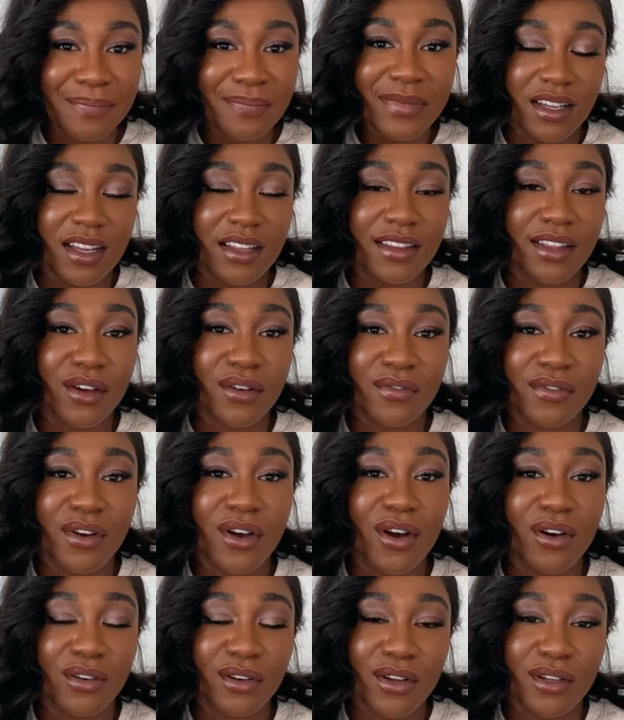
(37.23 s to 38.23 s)
and they offer a
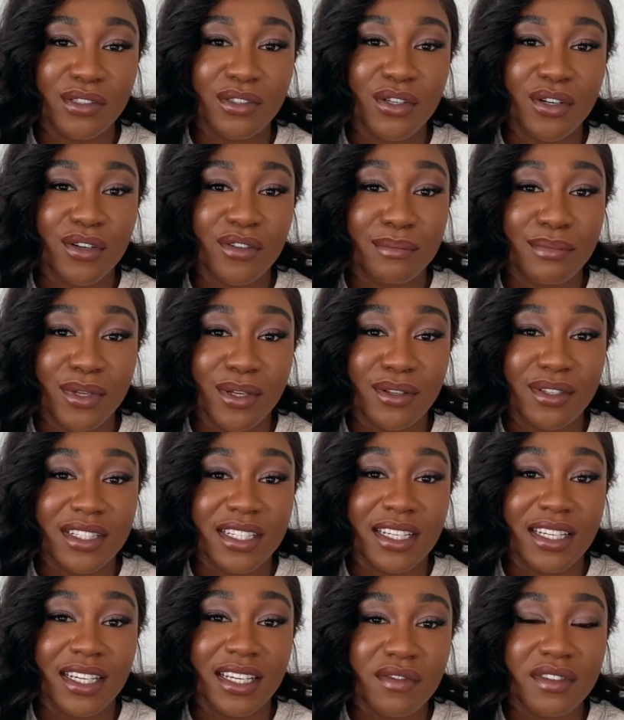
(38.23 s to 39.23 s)
whole load of
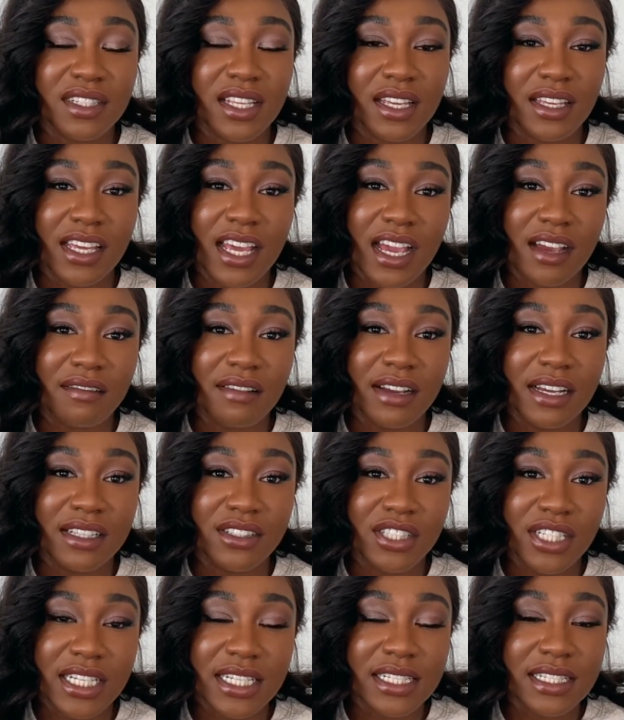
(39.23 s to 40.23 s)
beauty skincare
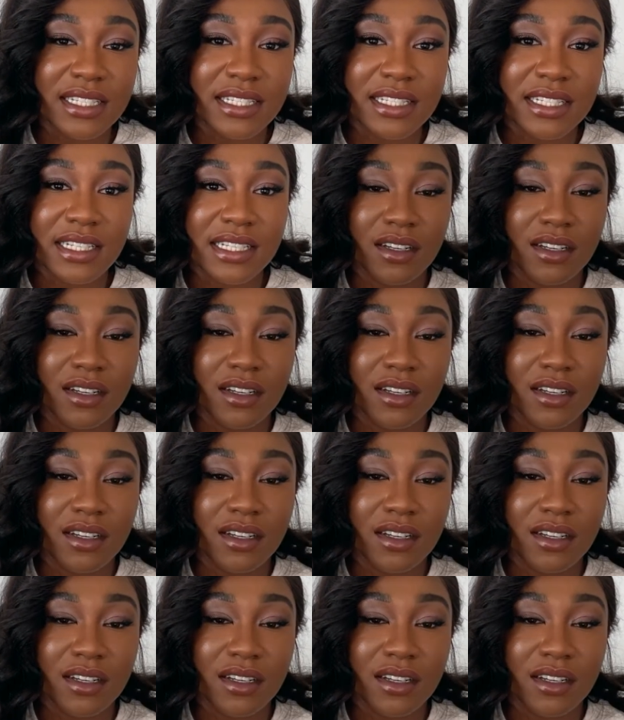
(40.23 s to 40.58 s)
ranges.